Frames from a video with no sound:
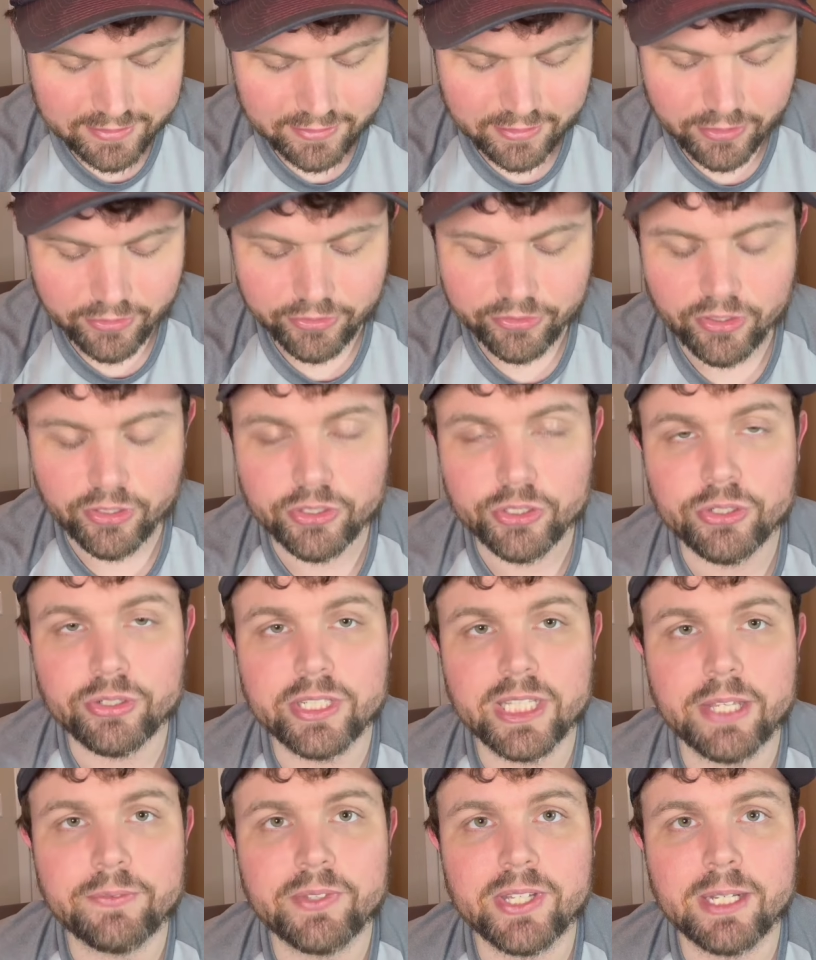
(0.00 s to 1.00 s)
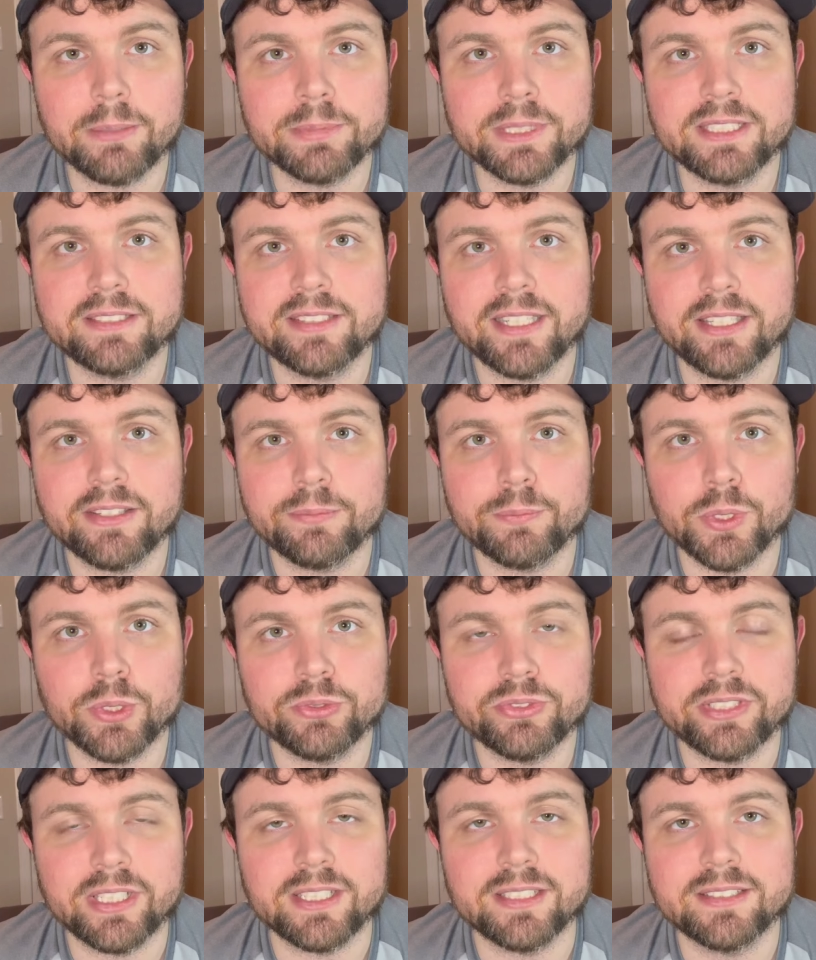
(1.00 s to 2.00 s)
The Thunder giving up the 10th
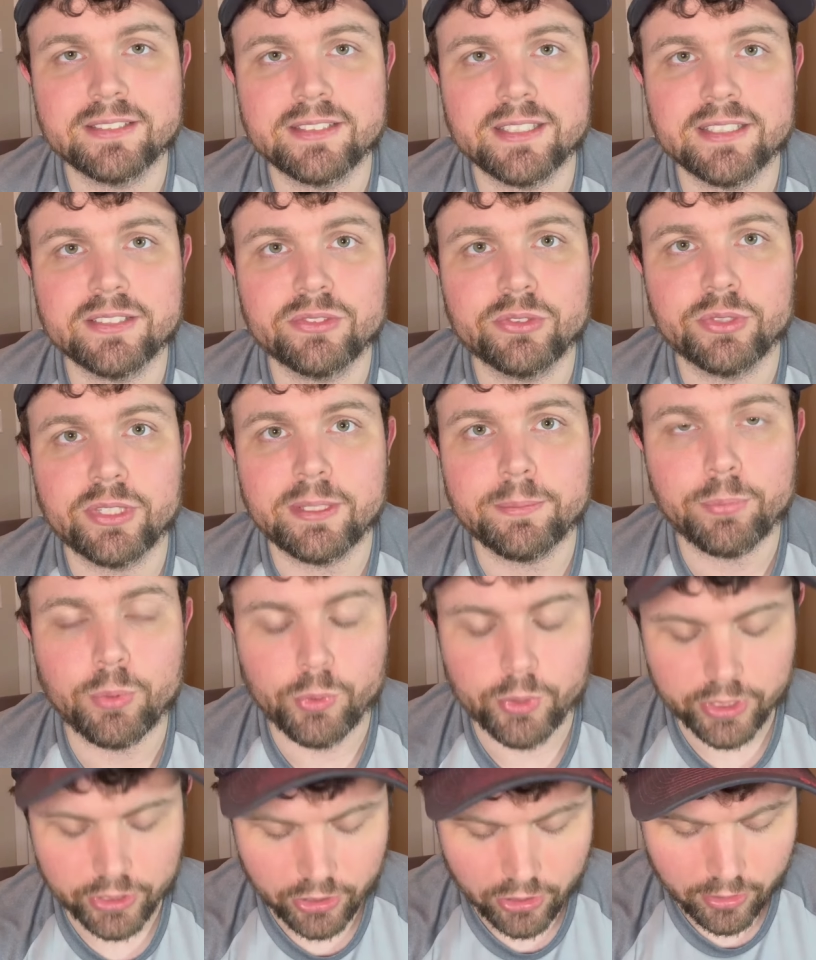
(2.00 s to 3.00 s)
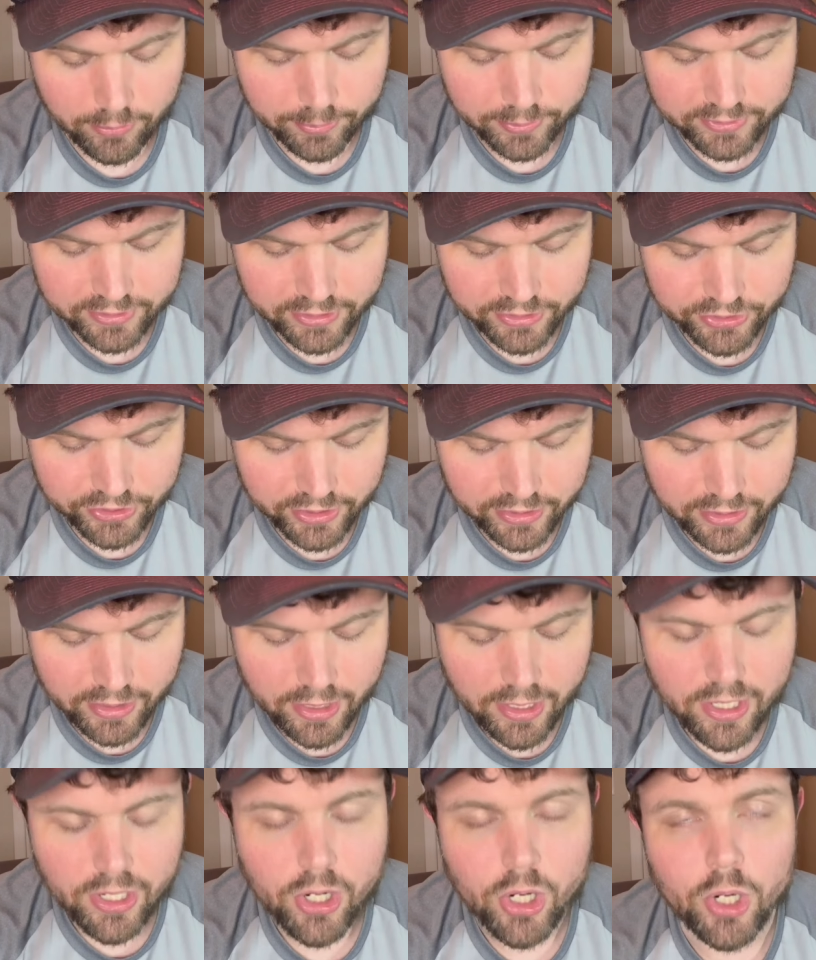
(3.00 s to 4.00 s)
most assists to the point guard position
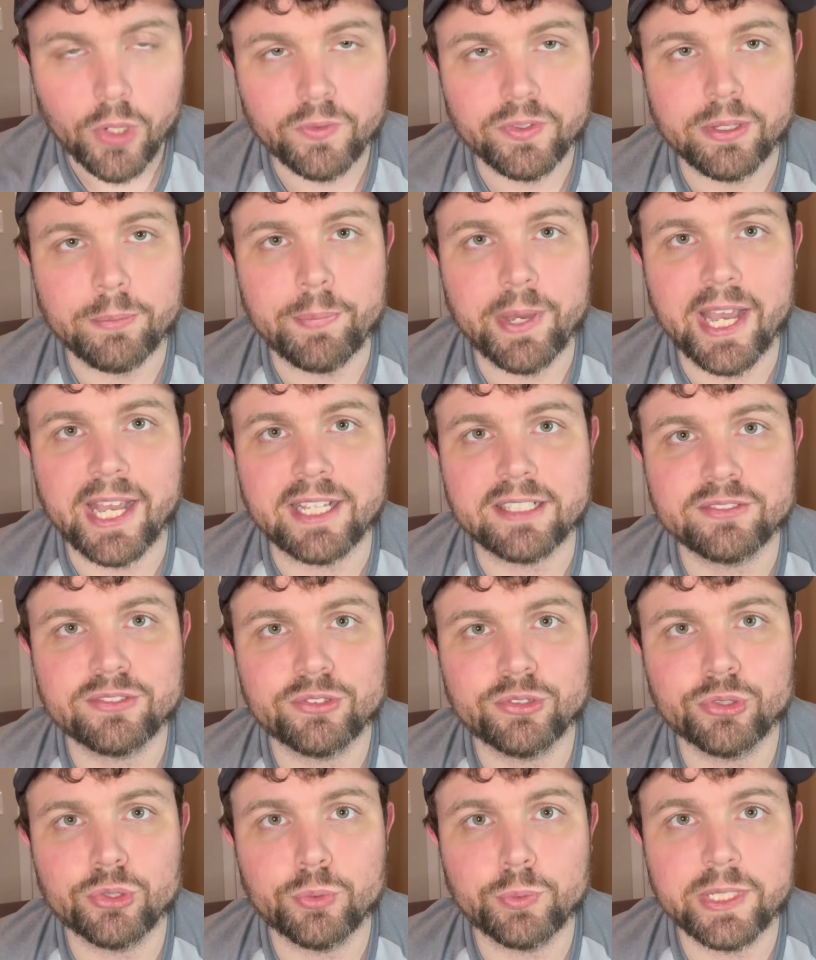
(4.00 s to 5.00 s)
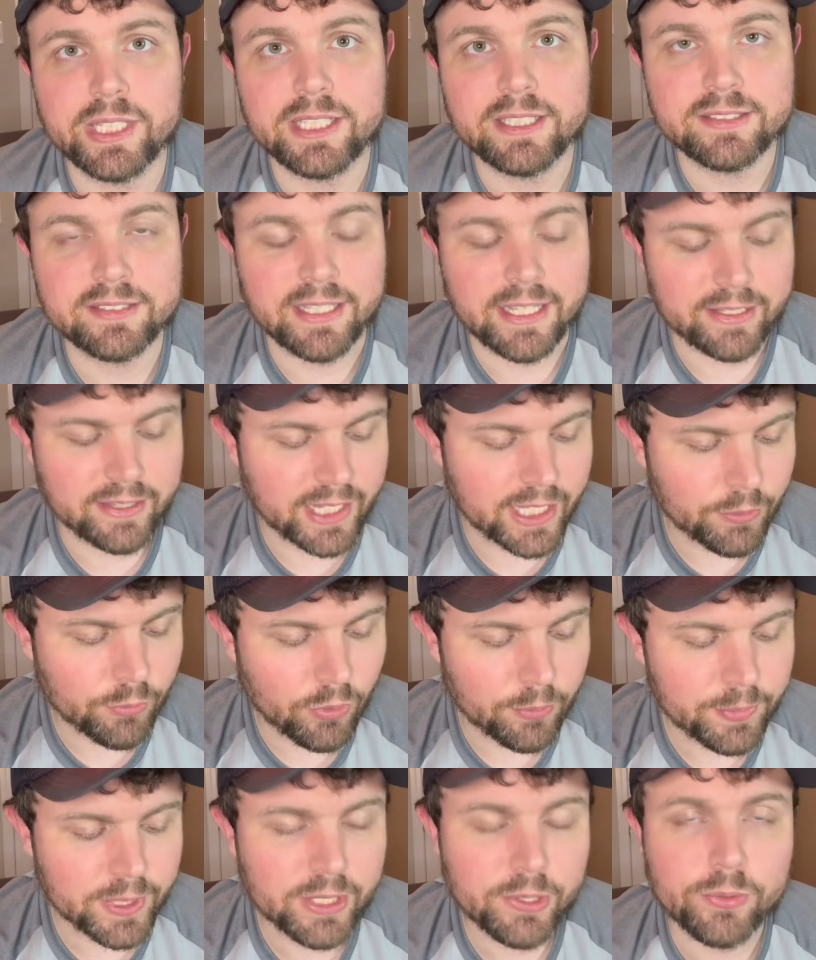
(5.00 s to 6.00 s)
over the past two weeks, and they
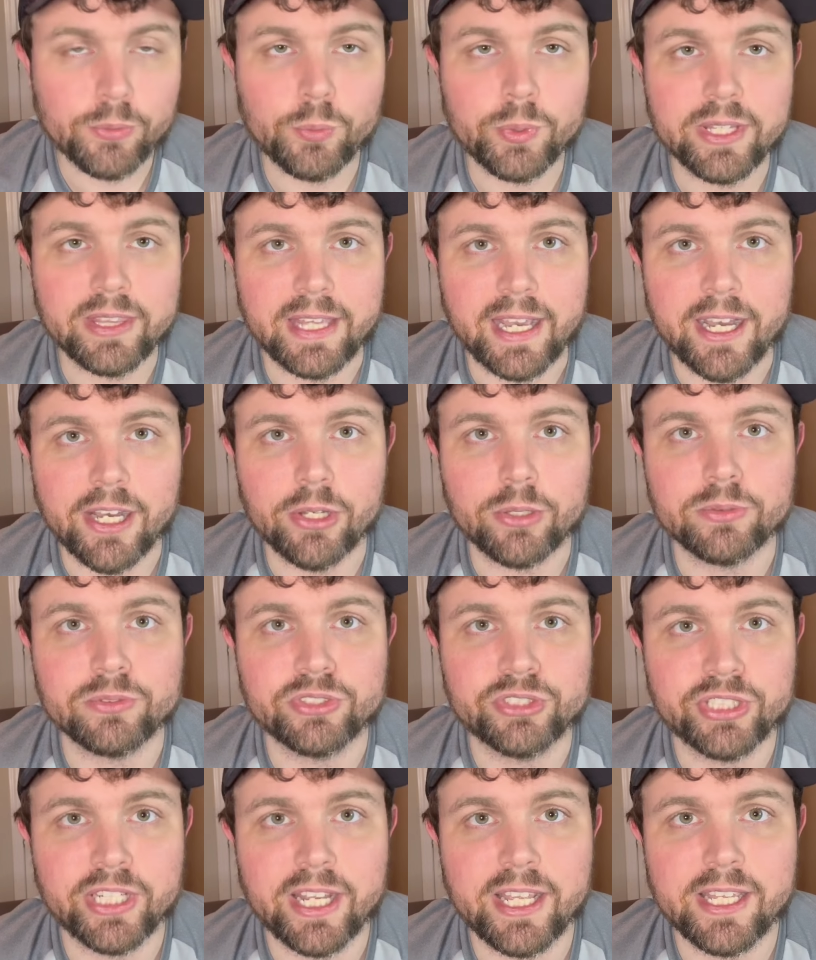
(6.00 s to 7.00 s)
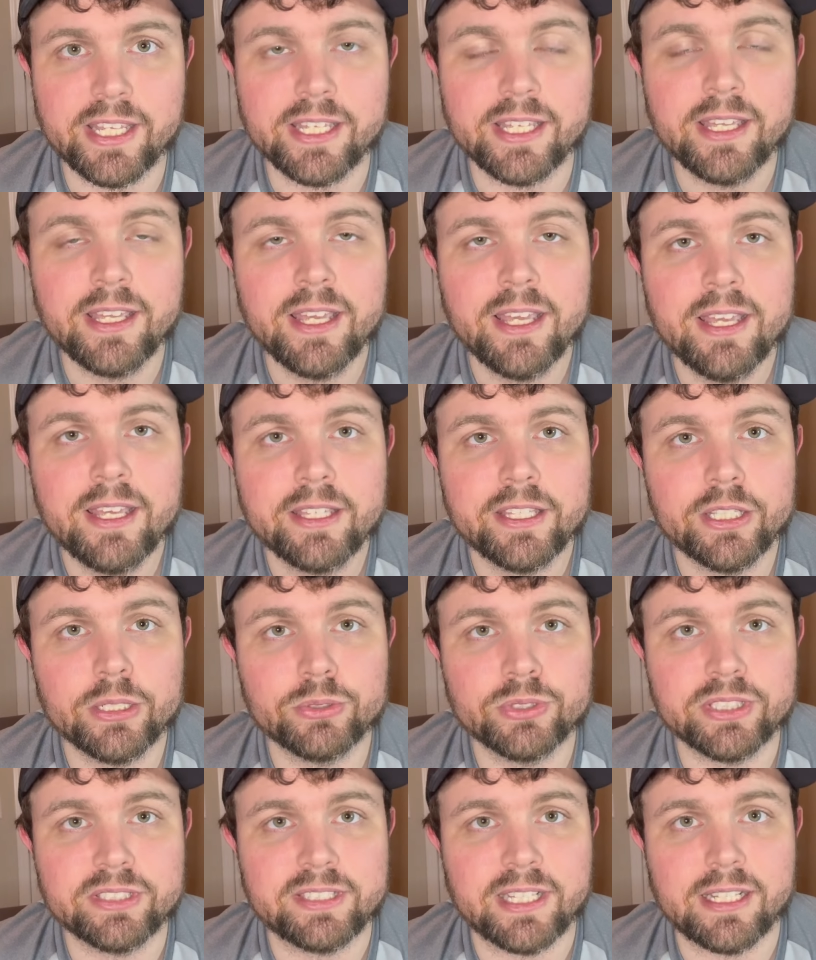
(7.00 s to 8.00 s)
will be without Shea
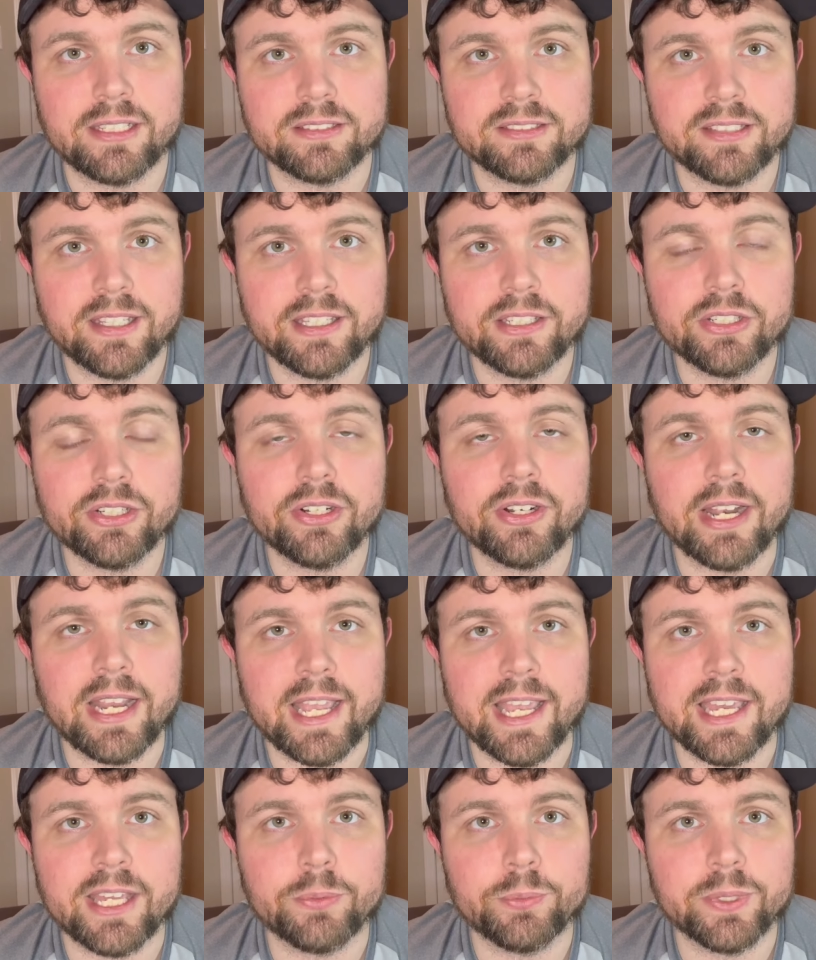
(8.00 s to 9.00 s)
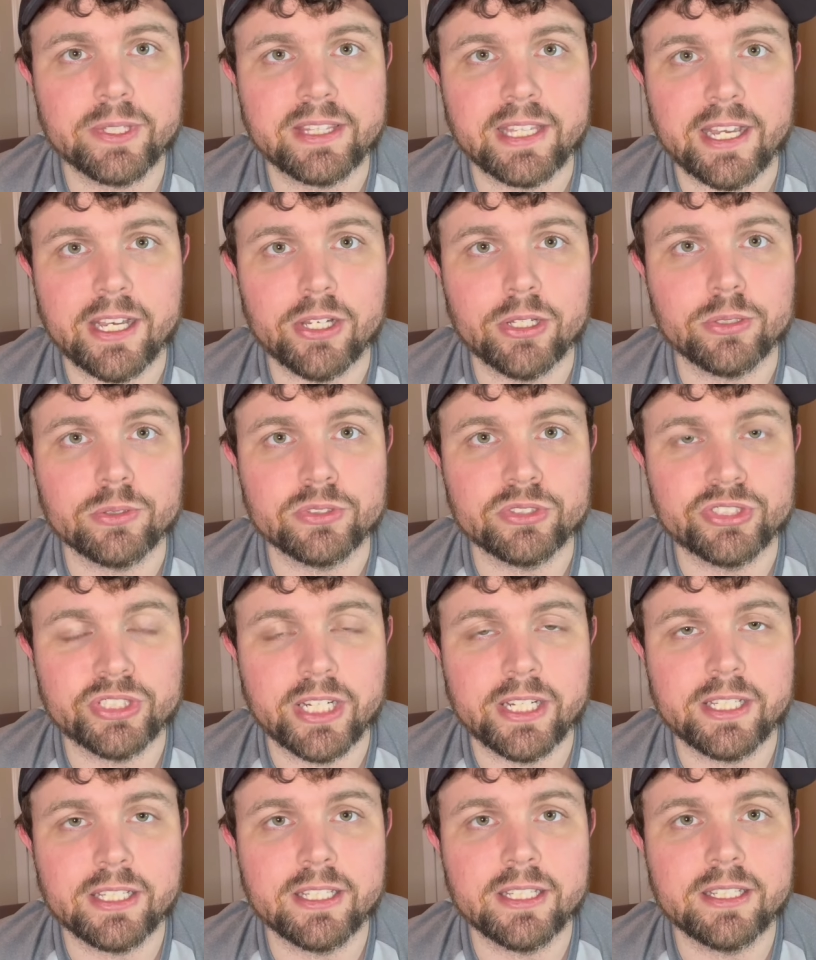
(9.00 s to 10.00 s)
Gilgis Alexander and without
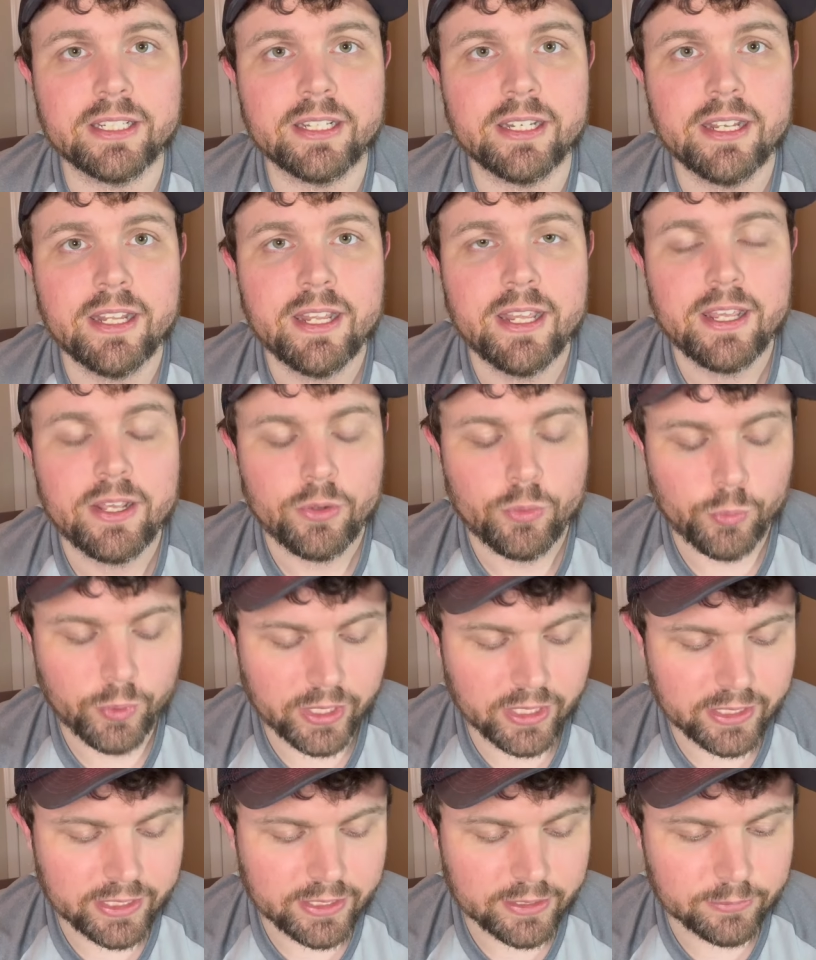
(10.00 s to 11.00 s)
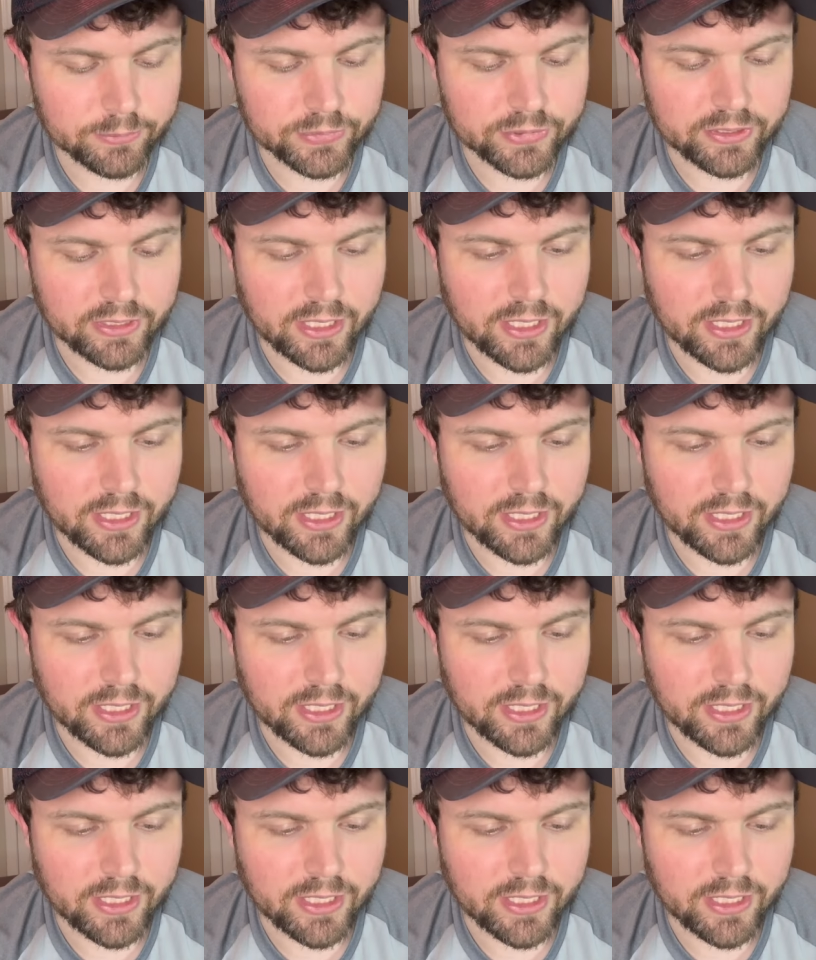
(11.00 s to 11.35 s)
Jalen Williams.